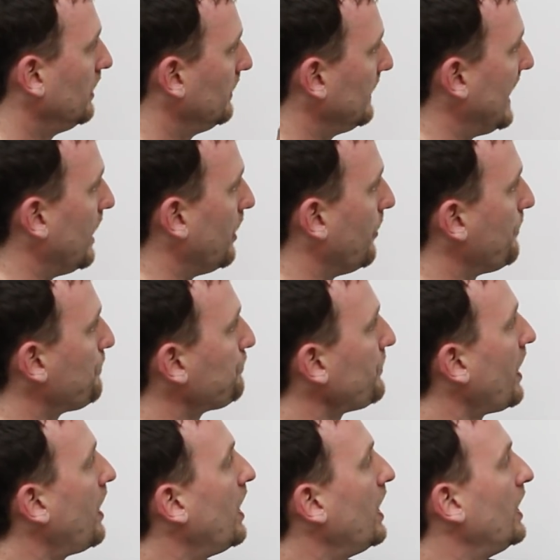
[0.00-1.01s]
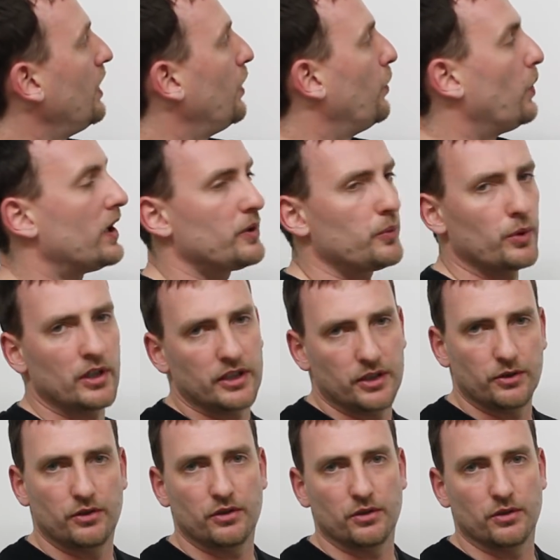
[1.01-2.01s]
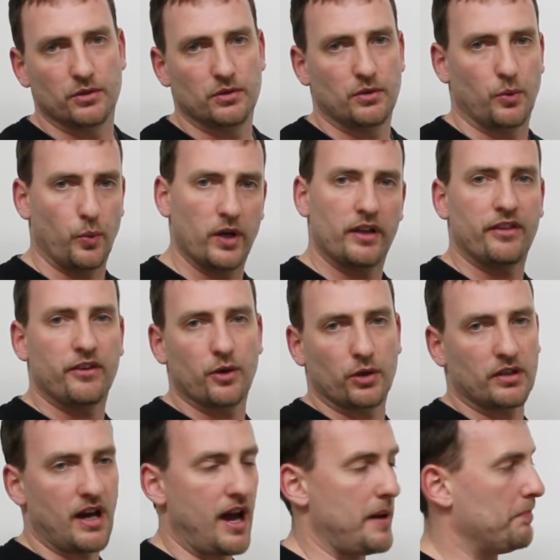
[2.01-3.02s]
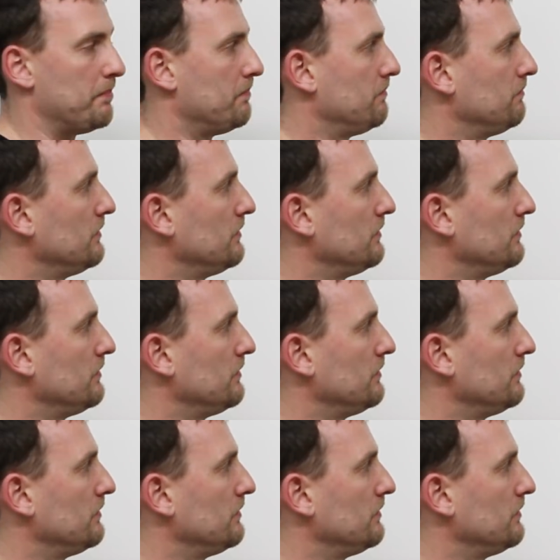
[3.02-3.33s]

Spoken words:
Now, what will you do with your time?